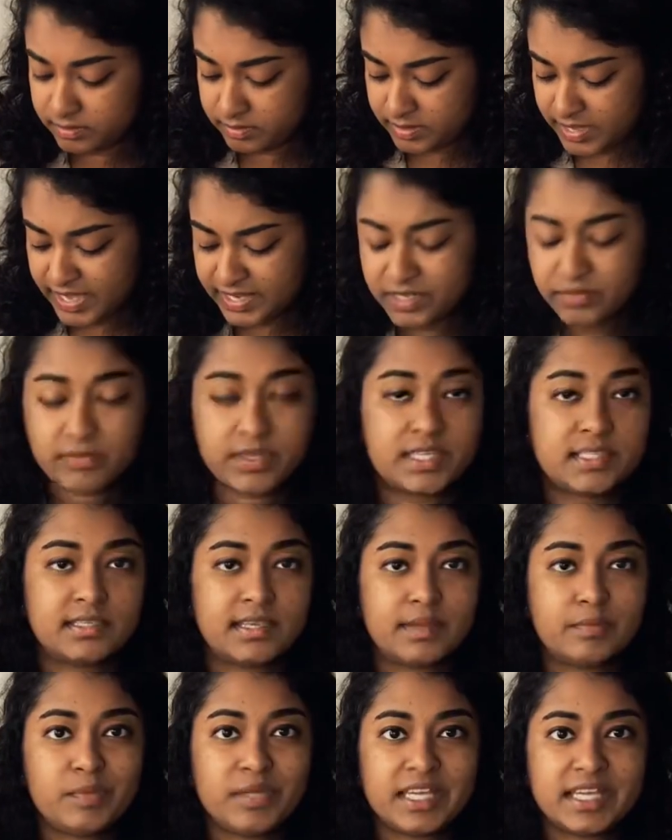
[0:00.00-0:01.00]
anyways,
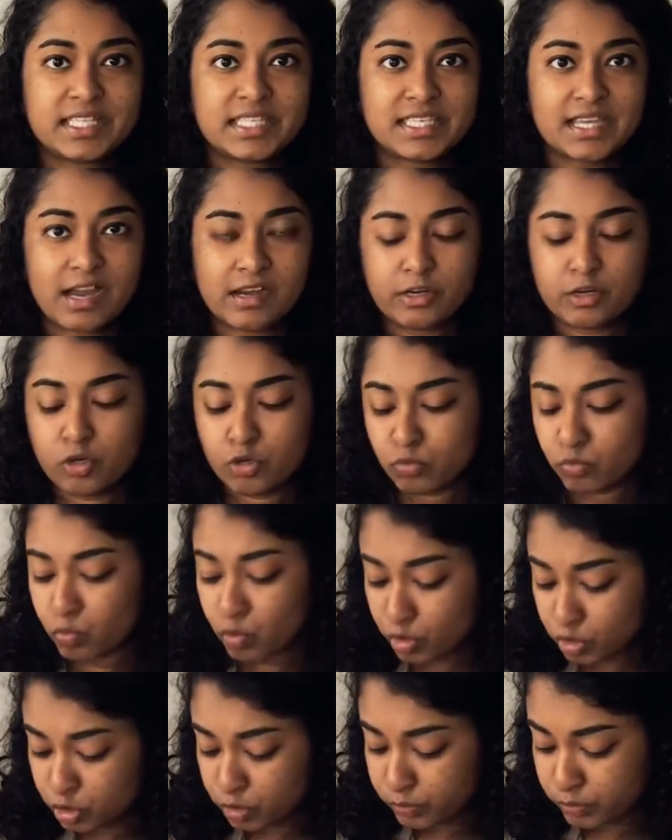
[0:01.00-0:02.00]
let me get started on
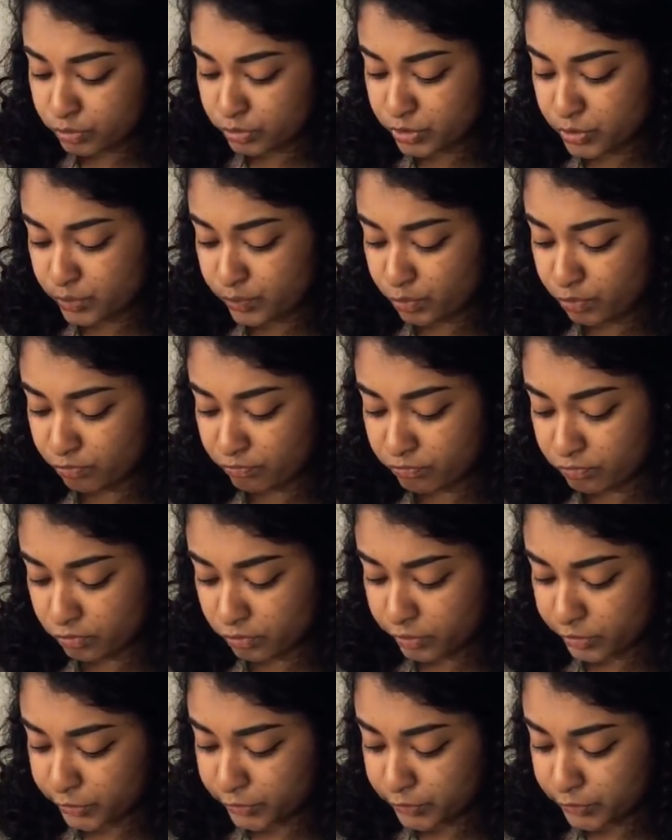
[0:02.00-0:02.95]
what to put in the portfolio.